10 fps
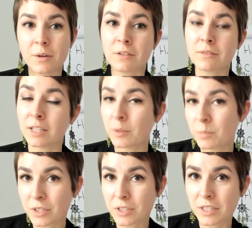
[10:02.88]
I'd really
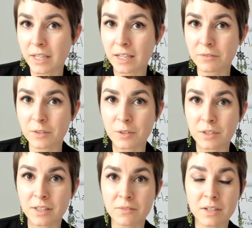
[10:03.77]
appreciate if you
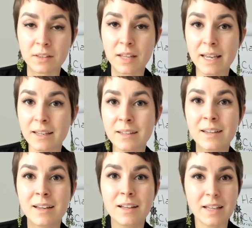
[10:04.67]
could give it a like
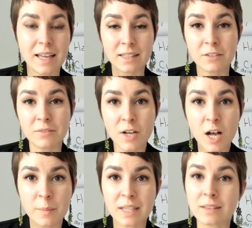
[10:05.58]
and leave a
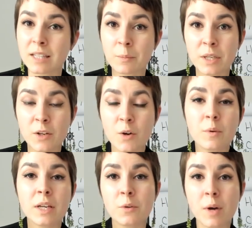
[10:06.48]
comment. Let me know
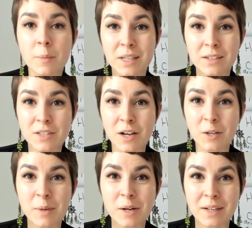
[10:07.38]
what you want me to
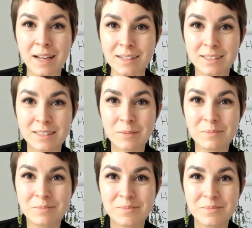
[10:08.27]
talk about next.